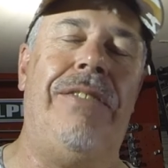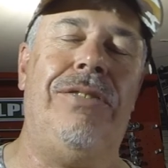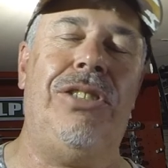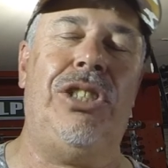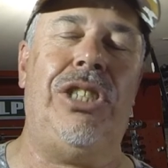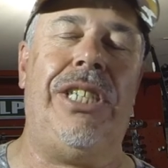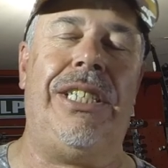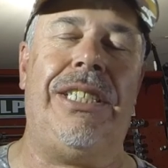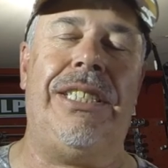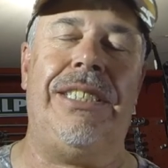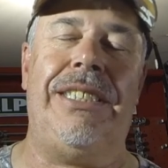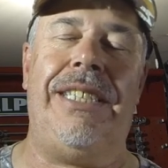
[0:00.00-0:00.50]
haven't
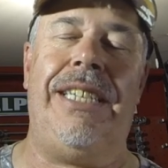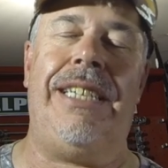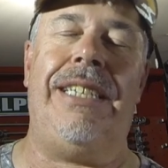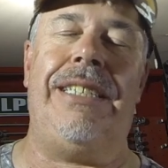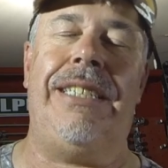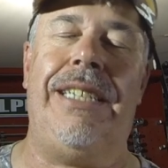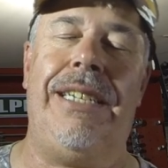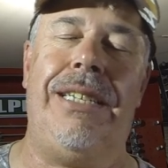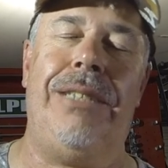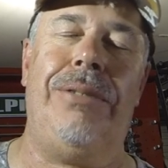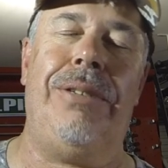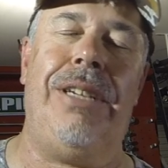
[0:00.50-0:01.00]
checked us out,
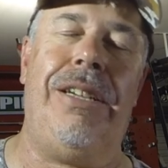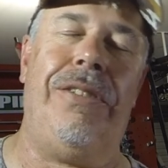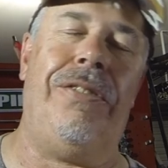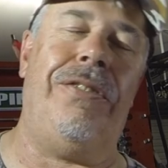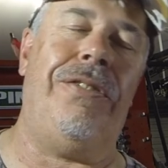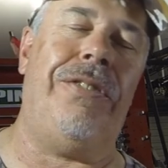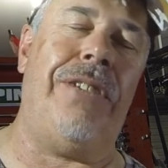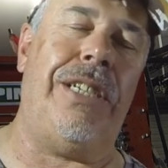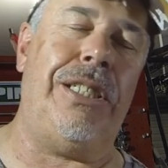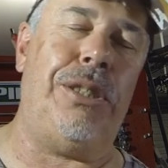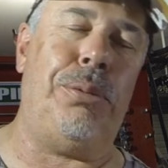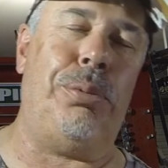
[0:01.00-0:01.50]
go to our
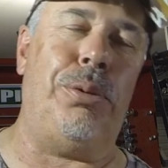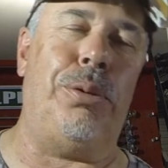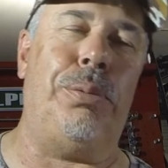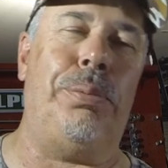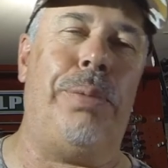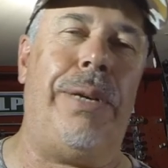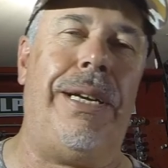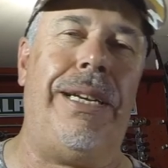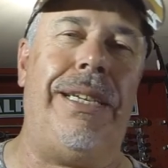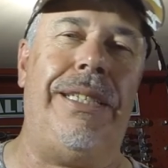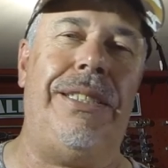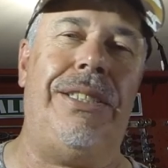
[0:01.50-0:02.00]
Facebook
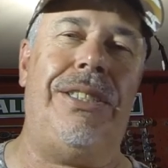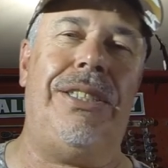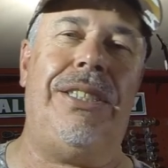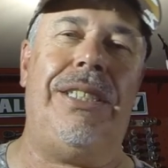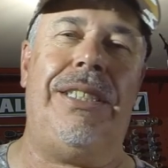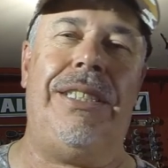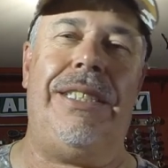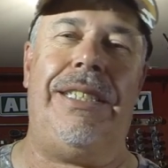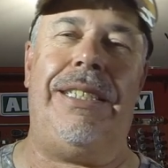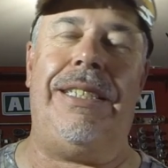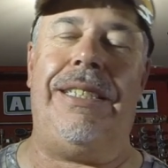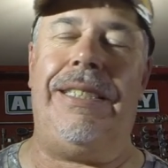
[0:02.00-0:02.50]
page.
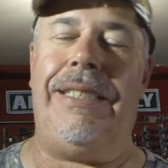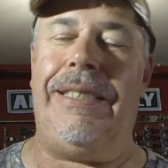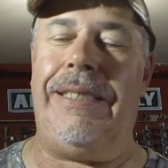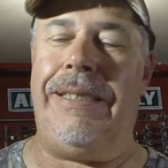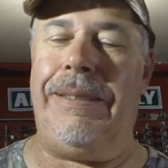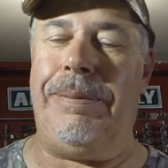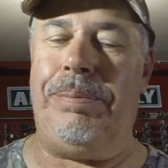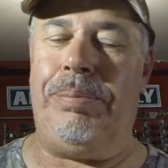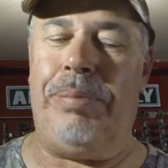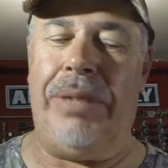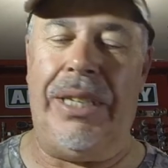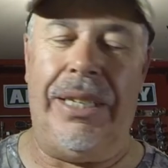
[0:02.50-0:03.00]

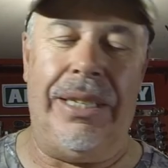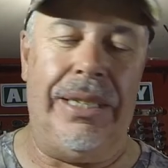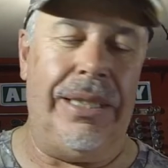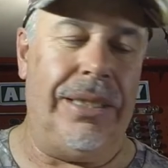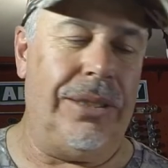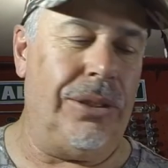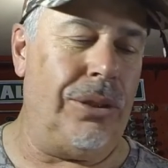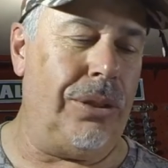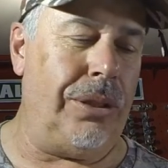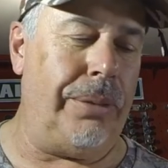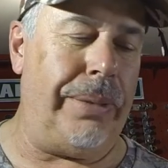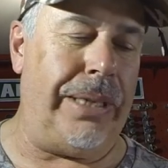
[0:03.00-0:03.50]
Um,
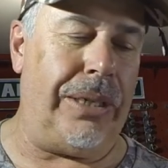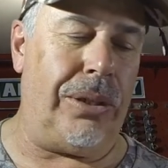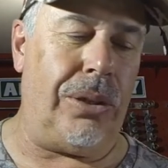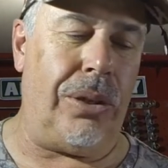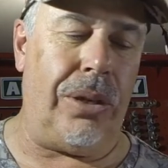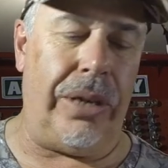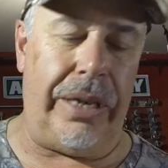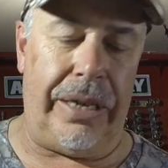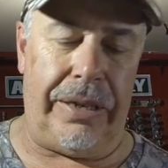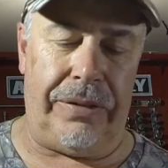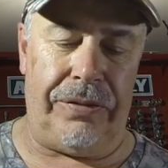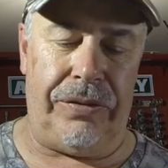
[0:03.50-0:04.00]
it's all about
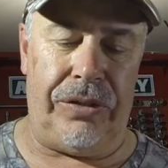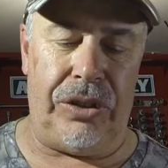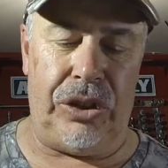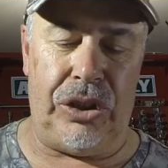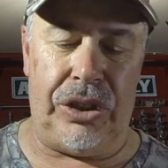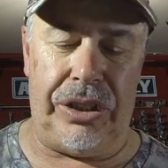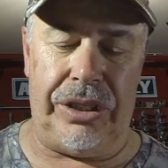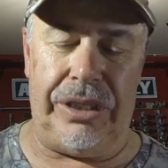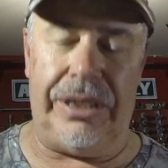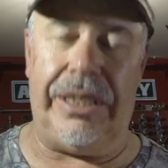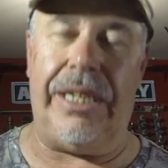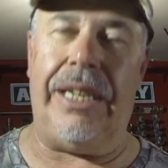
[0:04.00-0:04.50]
kayak
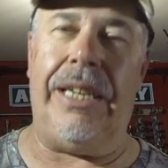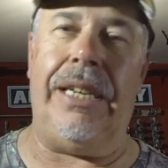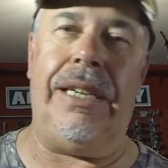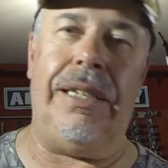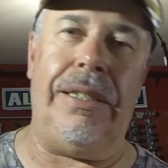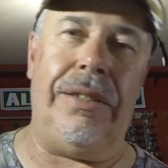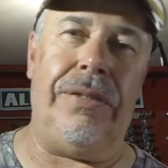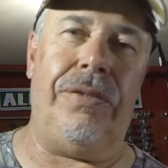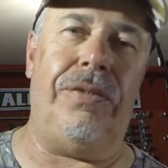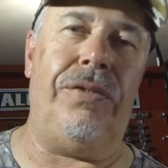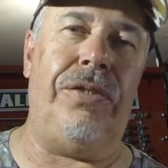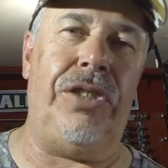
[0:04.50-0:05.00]
fishing
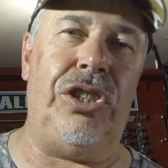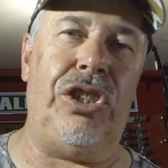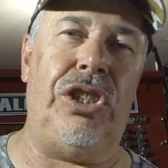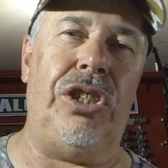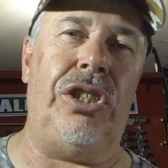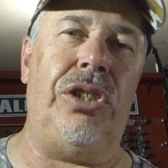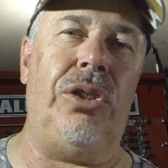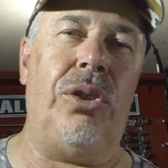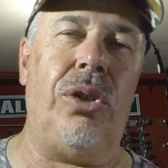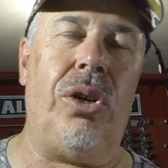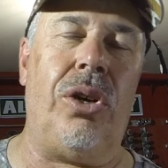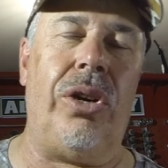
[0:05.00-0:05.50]
and
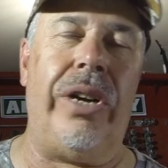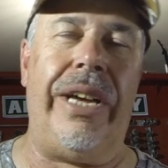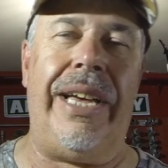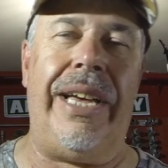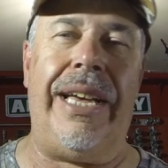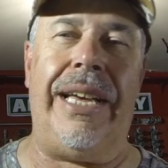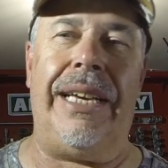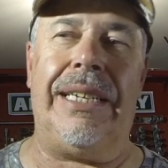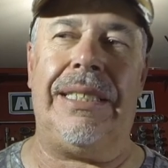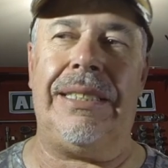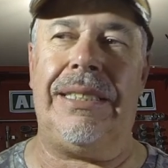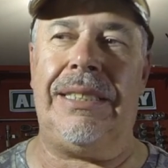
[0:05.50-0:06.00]
fishing
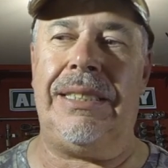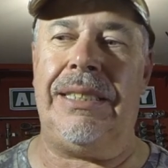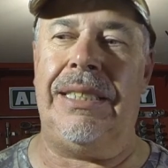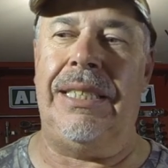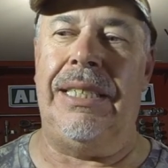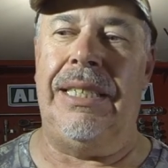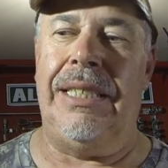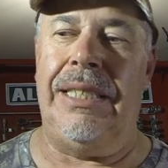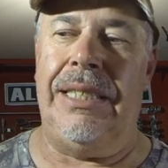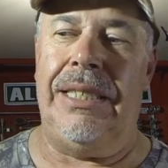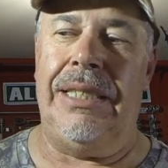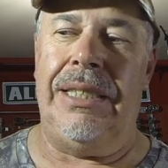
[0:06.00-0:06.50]
kayaks.
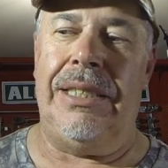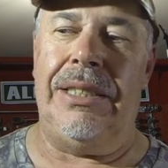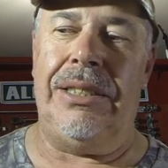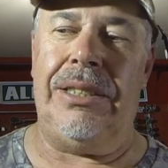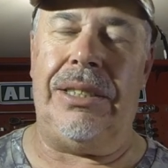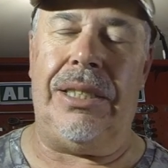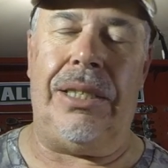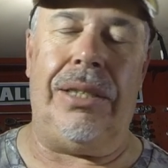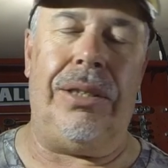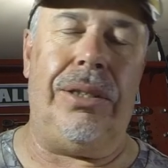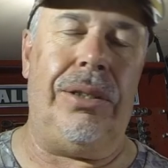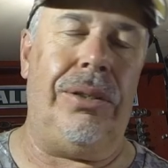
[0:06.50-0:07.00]

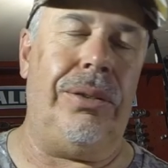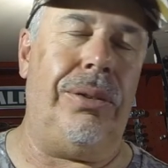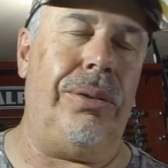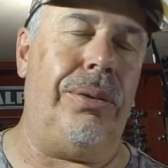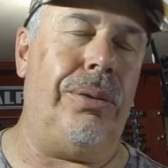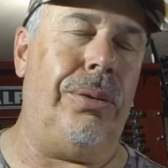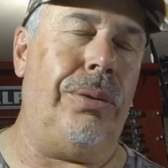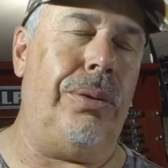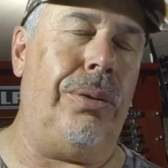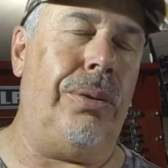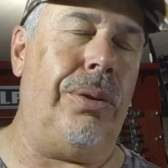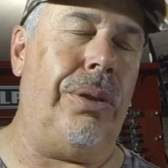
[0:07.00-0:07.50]
So,
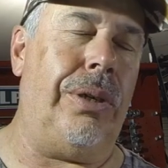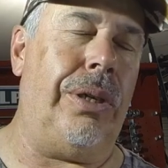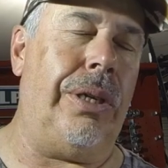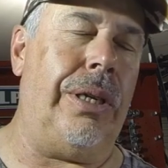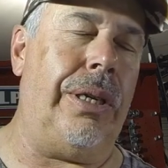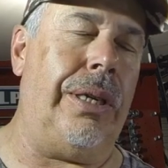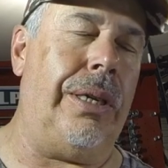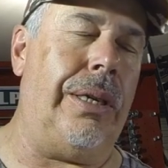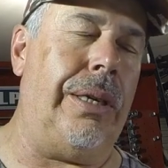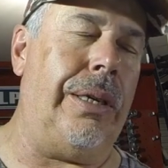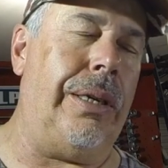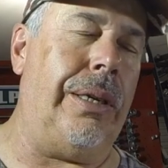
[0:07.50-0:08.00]

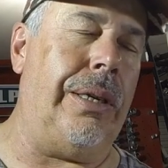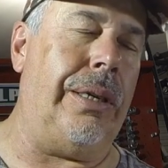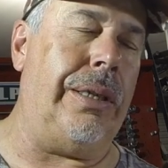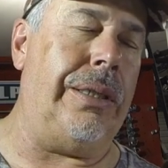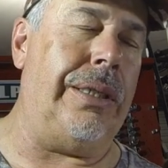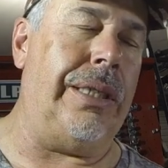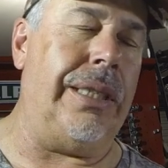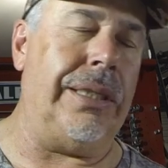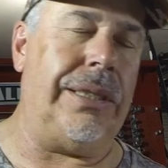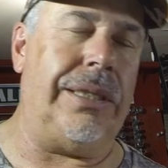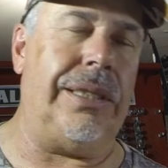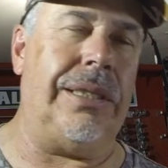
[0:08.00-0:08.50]

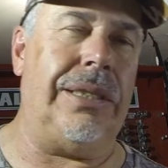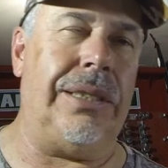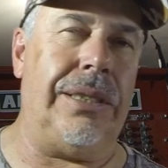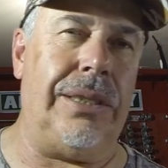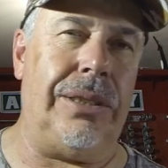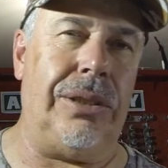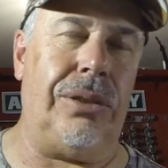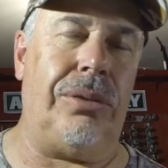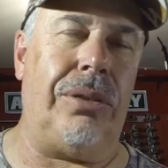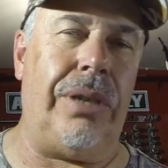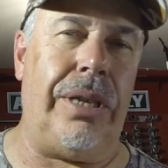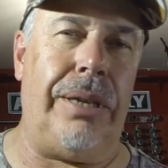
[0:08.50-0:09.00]
yes, it's an
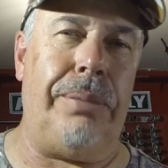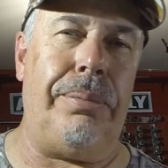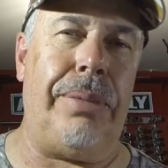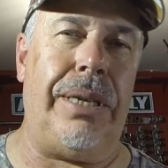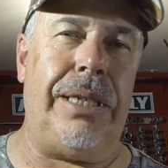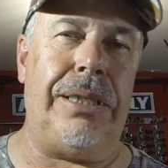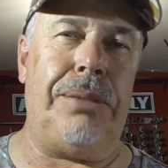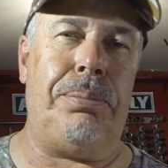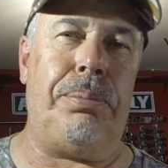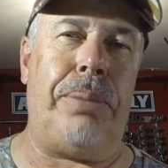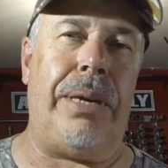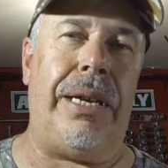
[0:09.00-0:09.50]
Australian
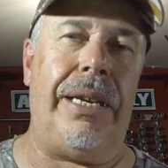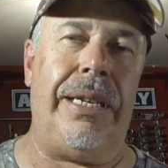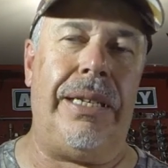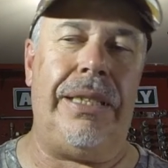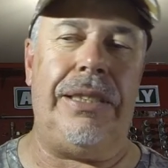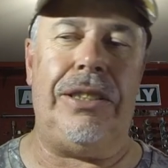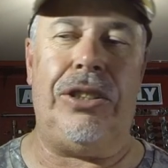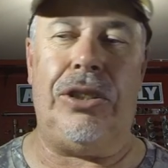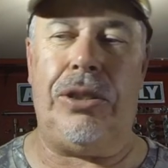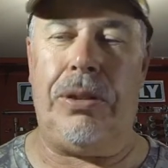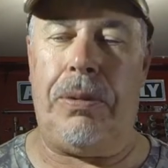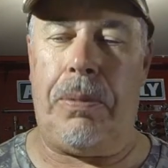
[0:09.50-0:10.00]
based
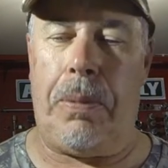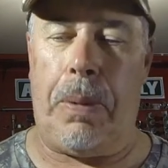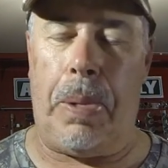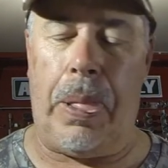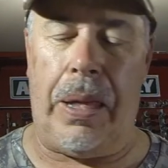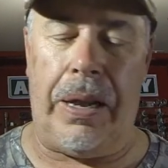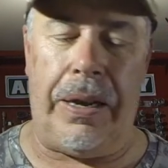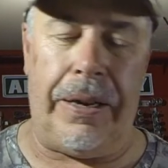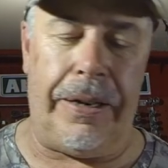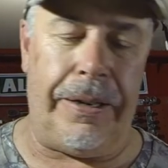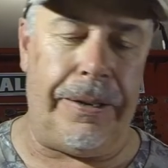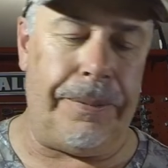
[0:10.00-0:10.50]
page,
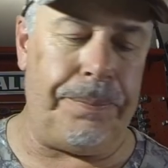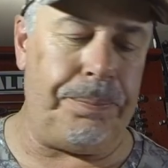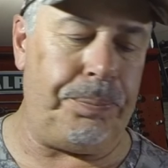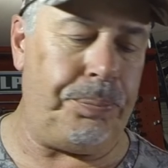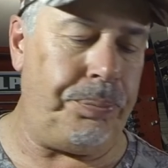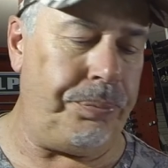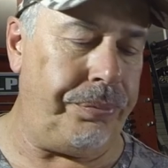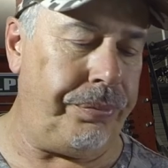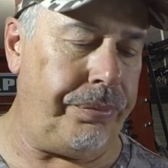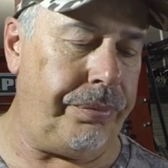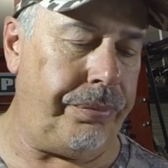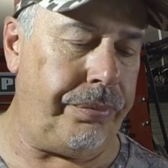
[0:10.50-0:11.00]
um,
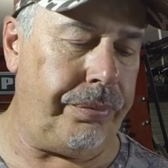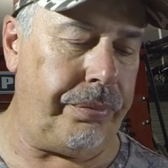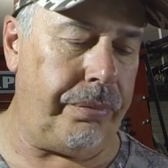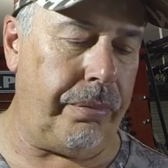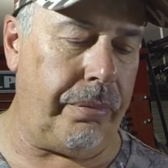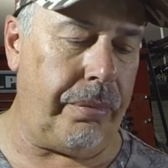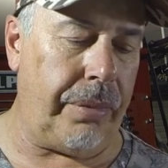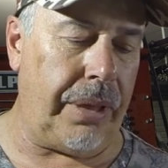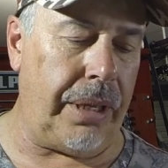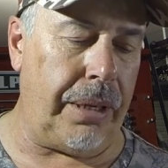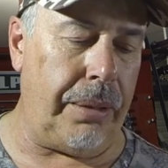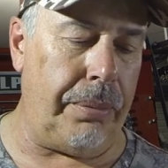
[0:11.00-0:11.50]

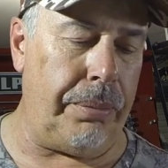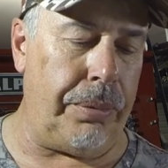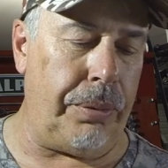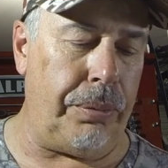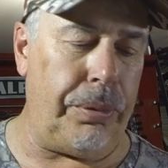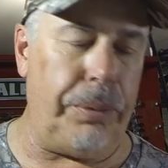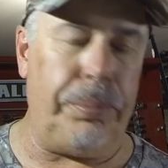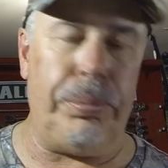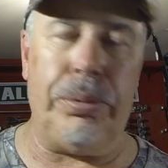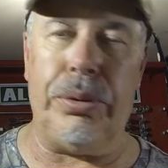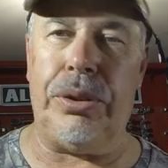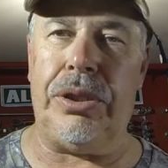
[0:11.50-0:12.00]
but
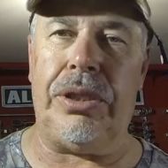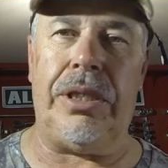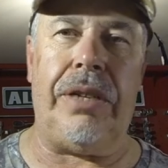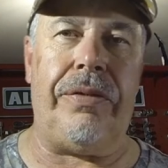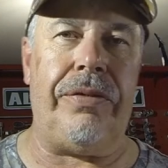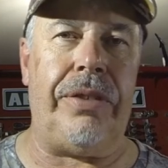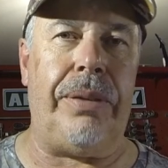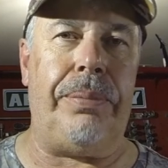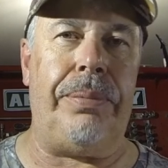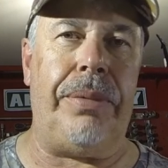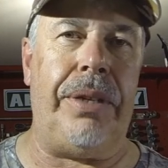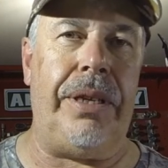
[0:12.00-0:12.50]
we put stuff
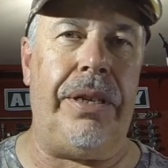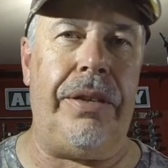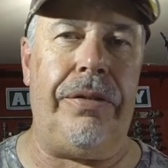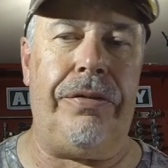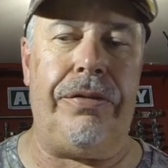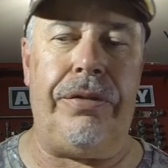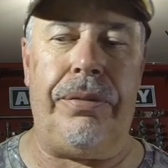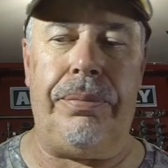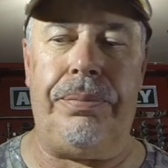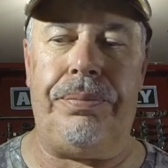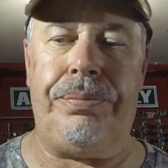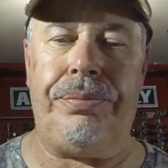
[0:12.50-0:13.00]
up there
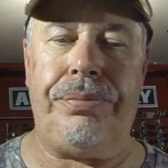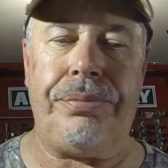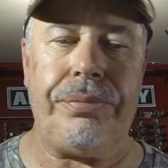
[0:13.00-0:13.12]
from